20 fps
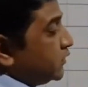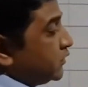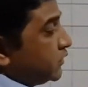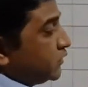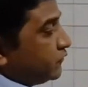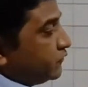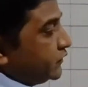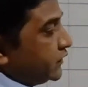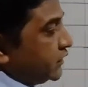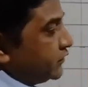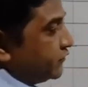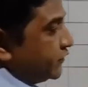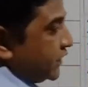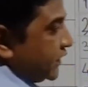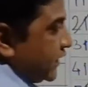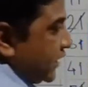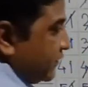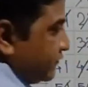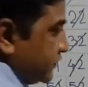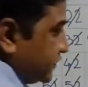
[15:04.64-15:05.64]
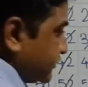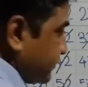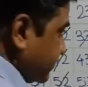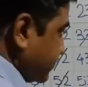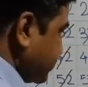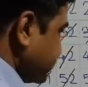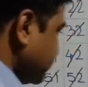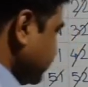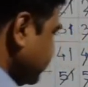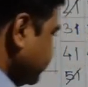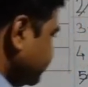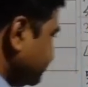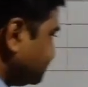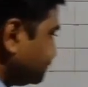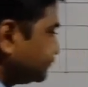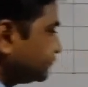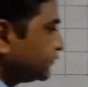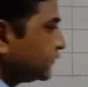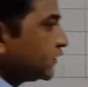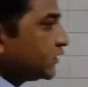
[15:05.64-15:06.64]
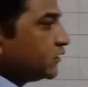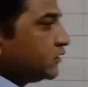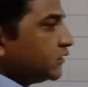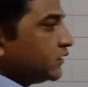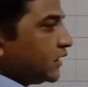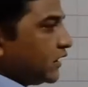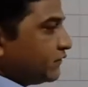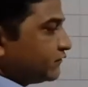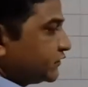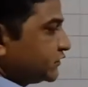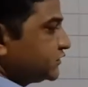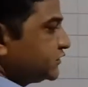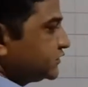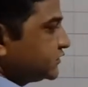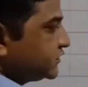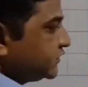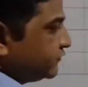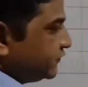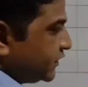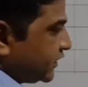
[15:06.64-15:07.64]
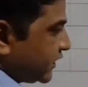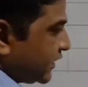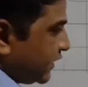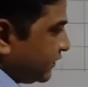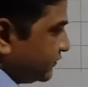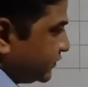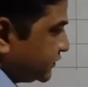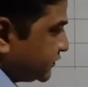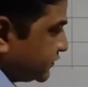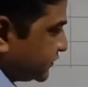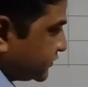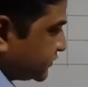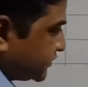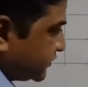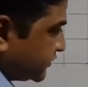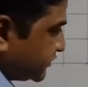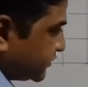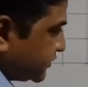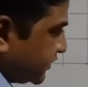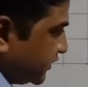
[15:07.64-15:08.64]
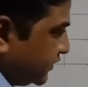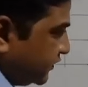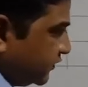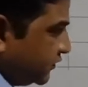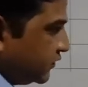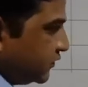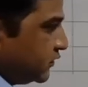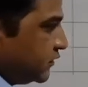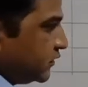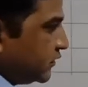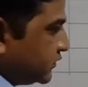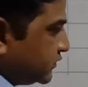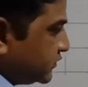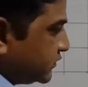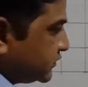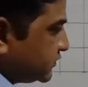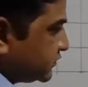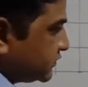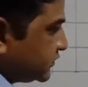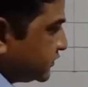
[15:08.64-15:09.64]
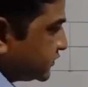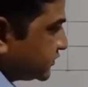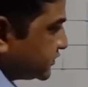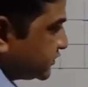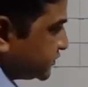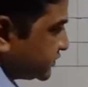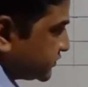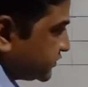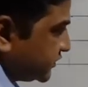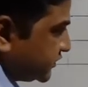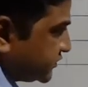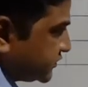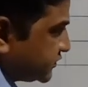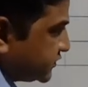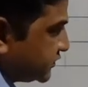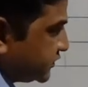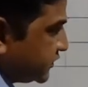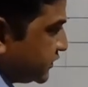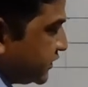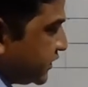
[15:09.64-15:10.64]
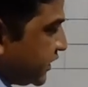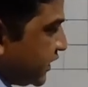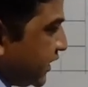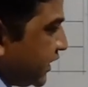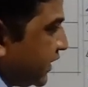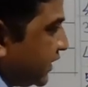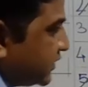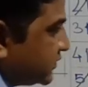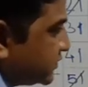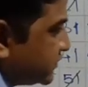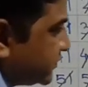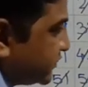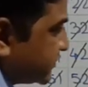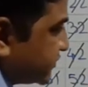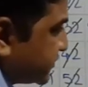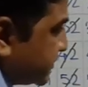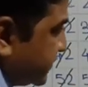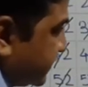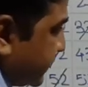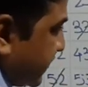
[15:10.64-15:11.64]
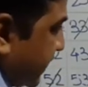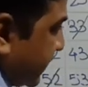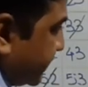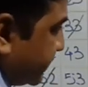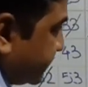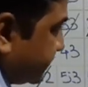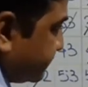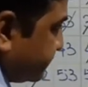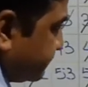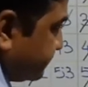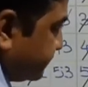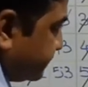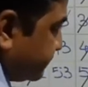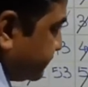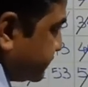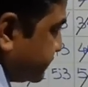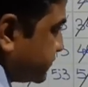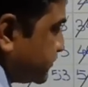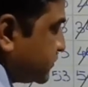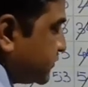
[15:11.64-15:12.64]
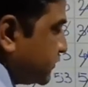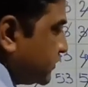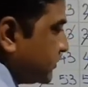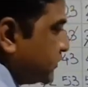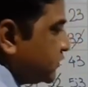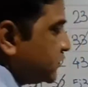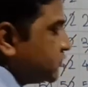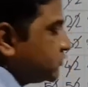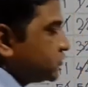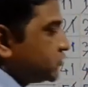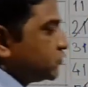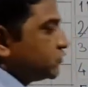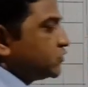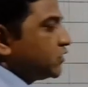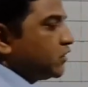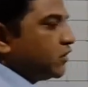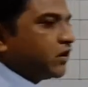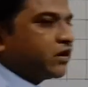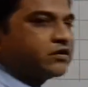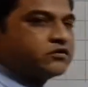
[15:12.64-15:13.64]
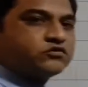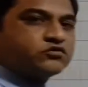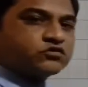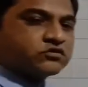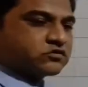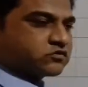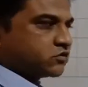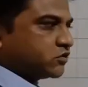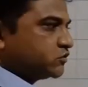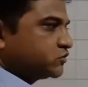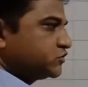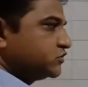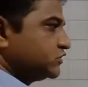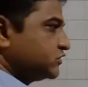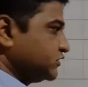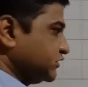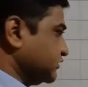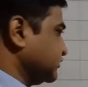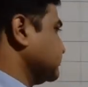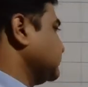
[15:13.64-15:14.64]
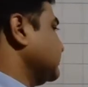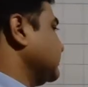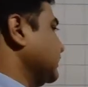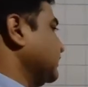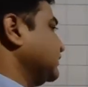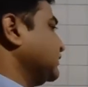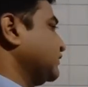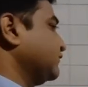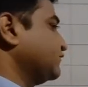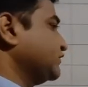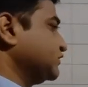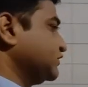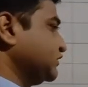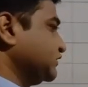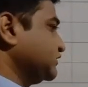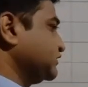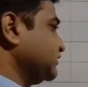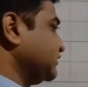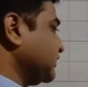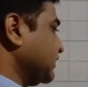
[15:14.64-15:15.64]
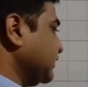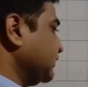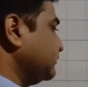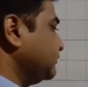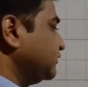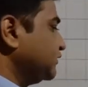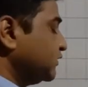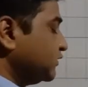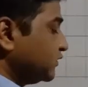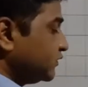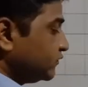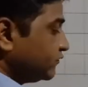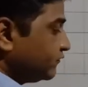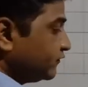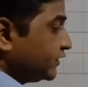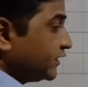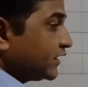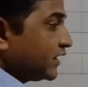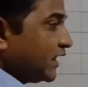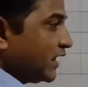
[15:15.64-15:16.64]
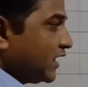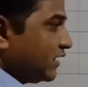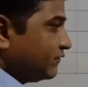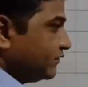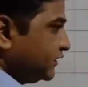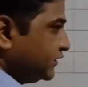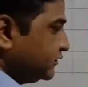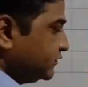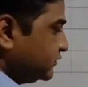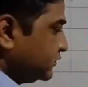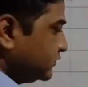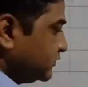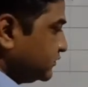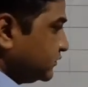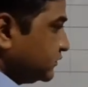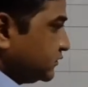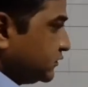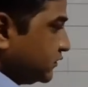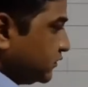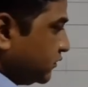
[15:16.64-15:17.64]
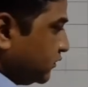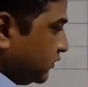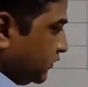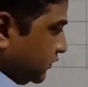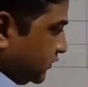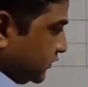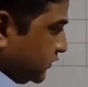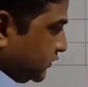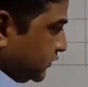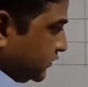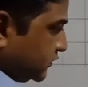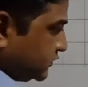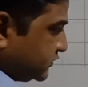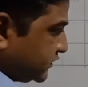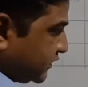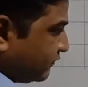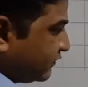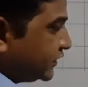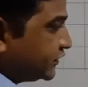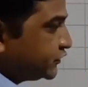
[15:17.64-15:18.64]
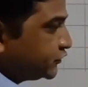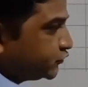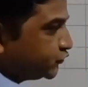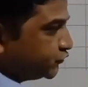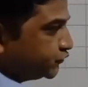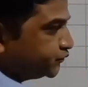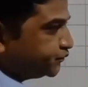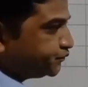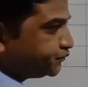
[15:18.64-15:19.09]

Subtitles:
Then we are having 60. After 60, we are having 63, 66, and 69. So I also crossed the 69. After 69, we are having 72,